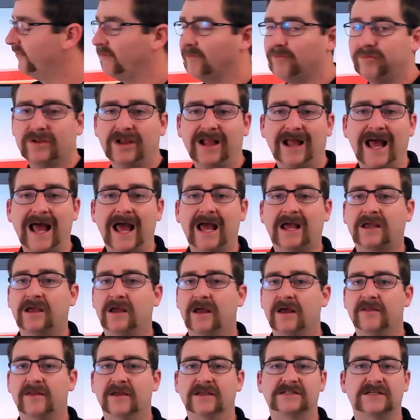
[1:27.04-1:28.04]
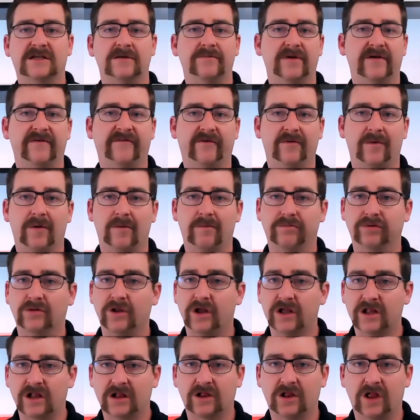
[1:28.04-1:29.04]
plaque, this can be from a
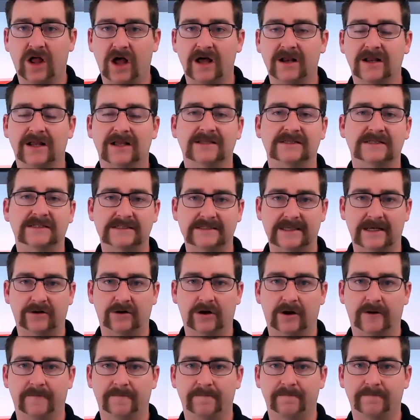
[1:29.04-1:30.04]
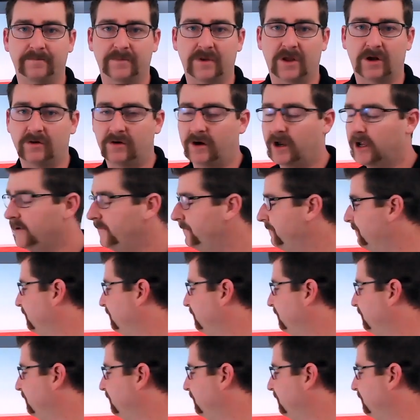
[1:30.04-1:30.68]
blood clot, et cetera. All right?